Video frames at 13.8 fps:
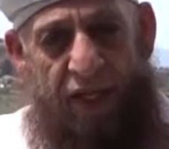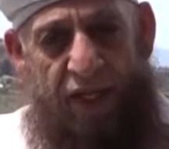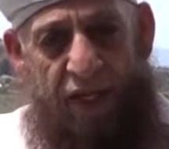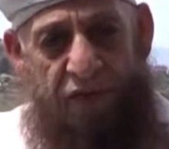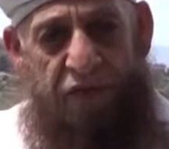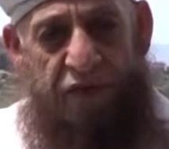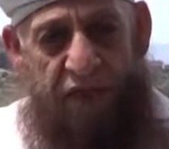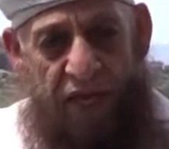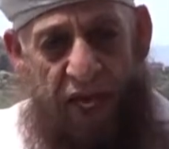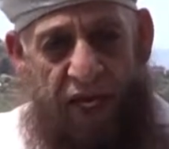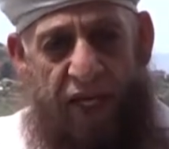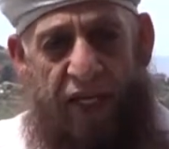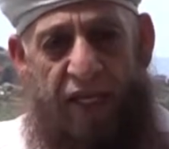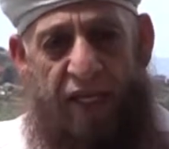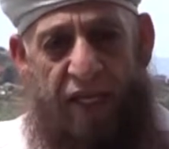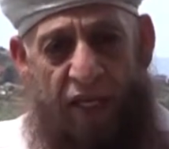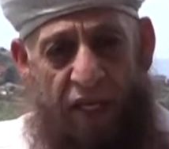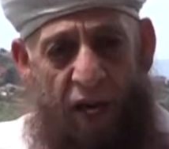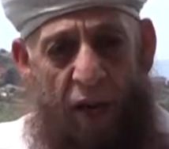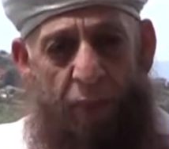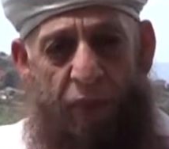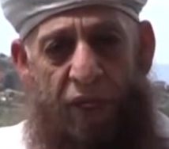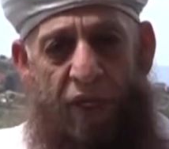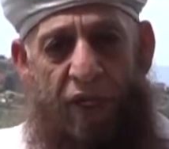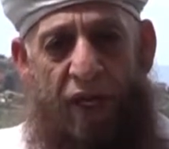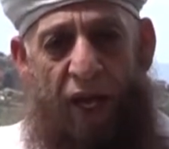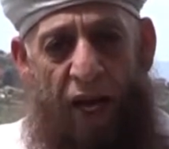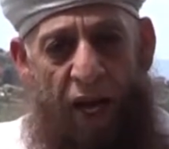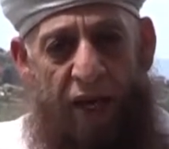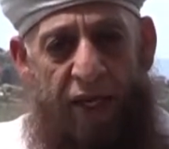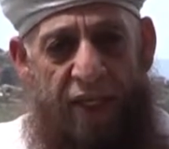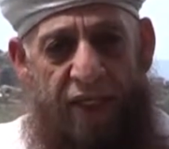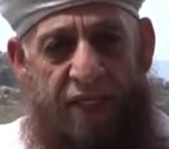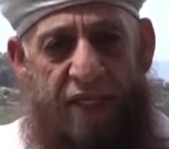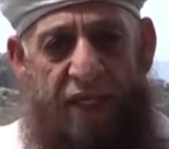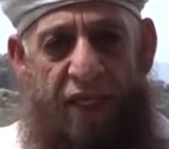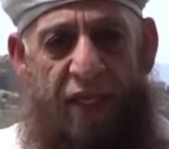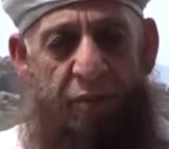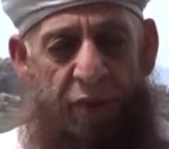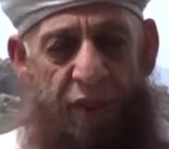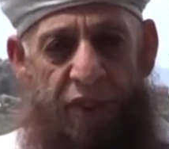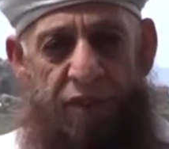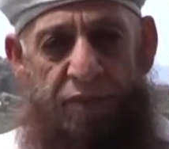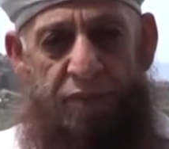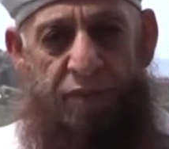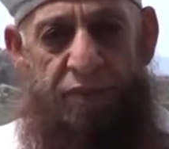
if they, the couple, had a disagreement.